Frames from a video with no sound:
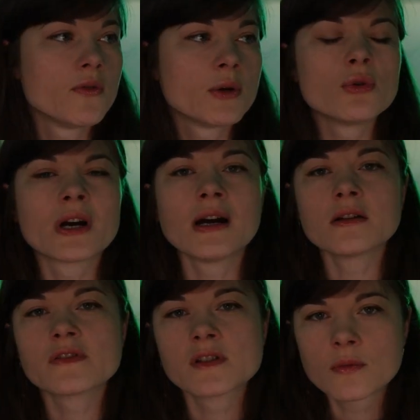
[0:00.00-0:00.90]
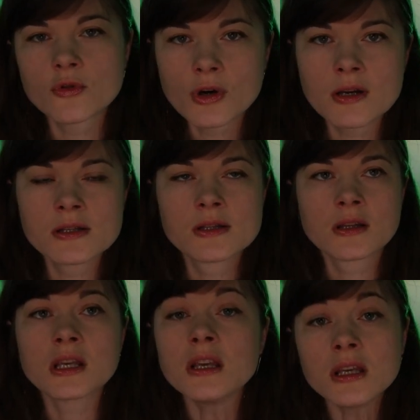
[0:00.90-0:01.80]
They will kind of summarize
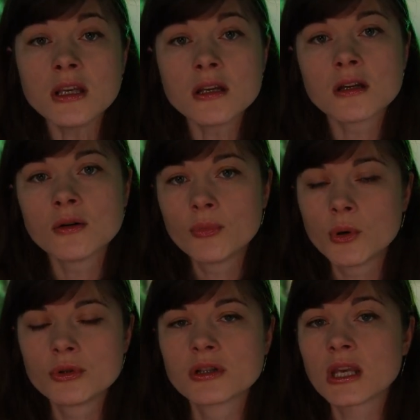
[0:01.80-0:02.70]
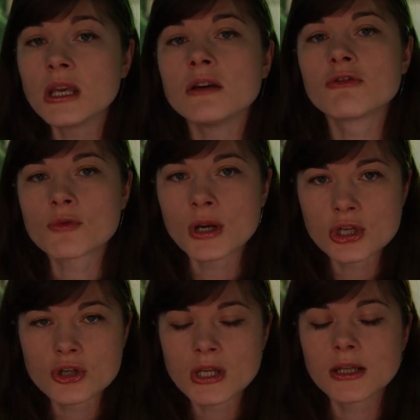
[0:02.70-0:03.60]
the key
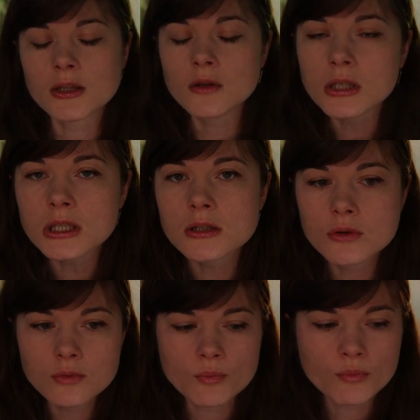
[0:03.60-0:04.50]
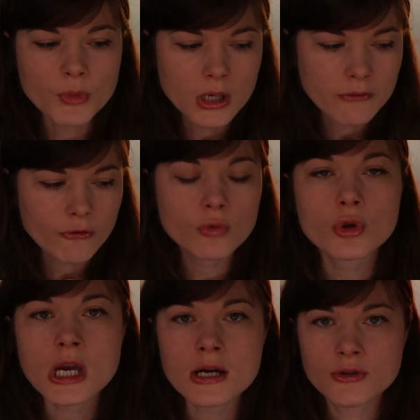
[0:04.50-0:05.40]
information that you need to
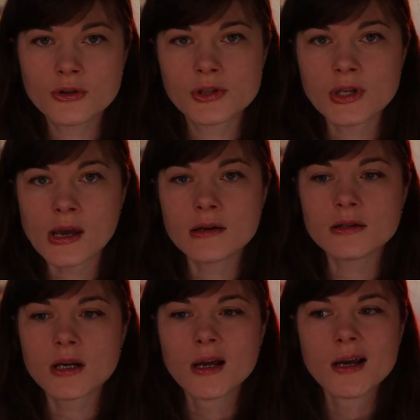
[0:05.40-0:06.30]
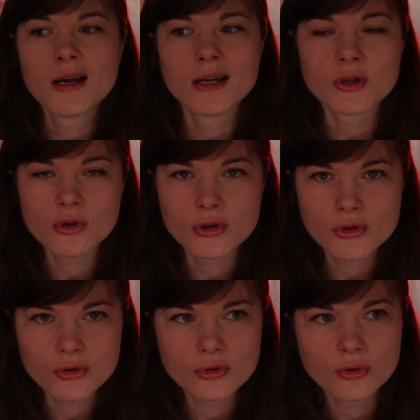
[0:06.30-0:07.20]
fully understand in order
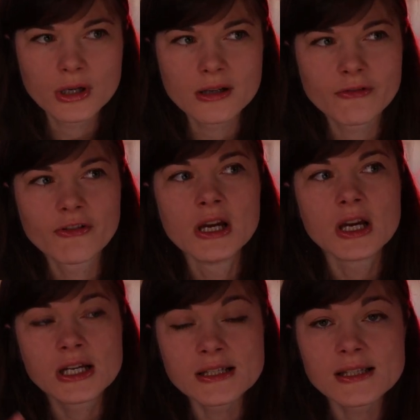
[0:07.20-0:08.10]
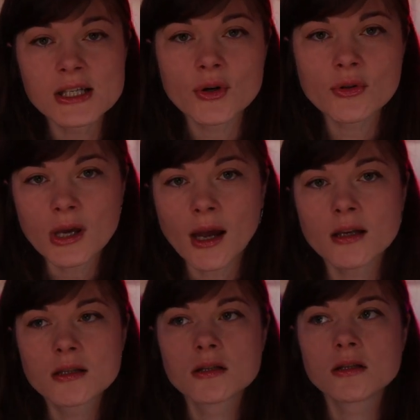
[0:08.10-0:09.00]
to kind of consider
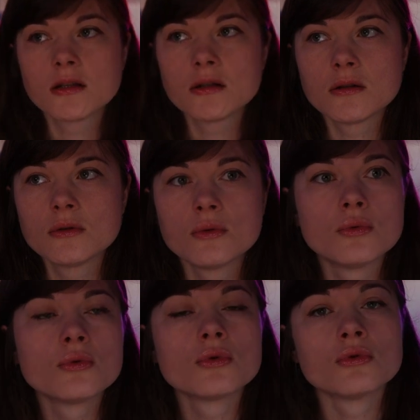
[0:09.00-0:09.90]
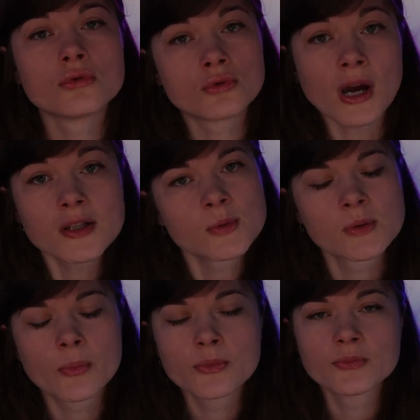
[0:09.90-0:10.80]
that you
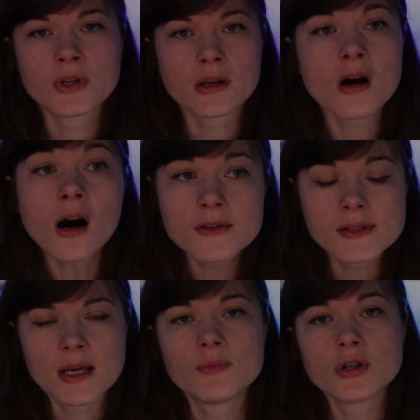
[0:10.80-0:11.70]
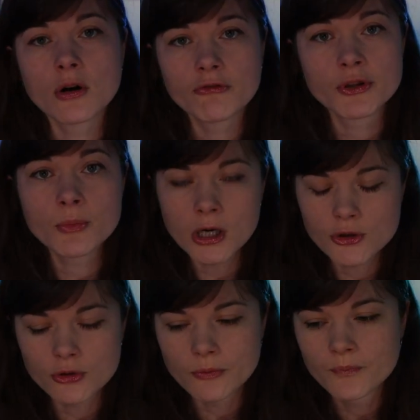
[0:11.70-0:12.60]
grasp the concept of the
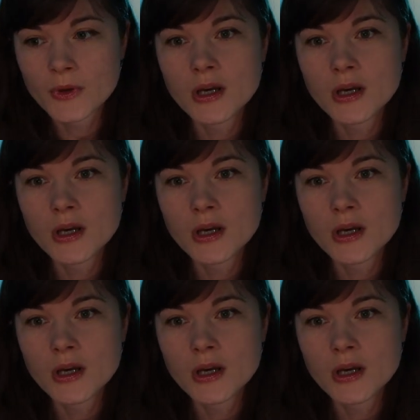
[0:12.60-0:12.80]
module.